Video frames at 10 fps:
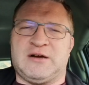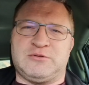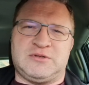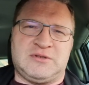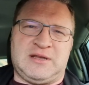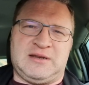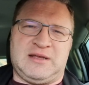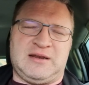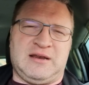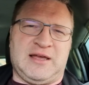out
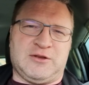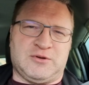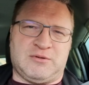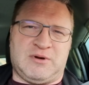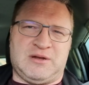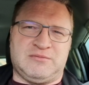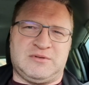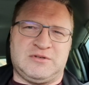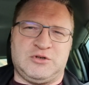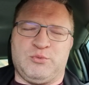and lying on the
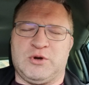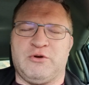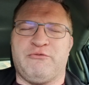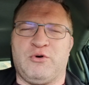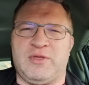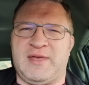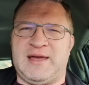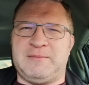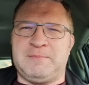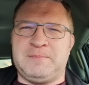ground. So you want to avoid that.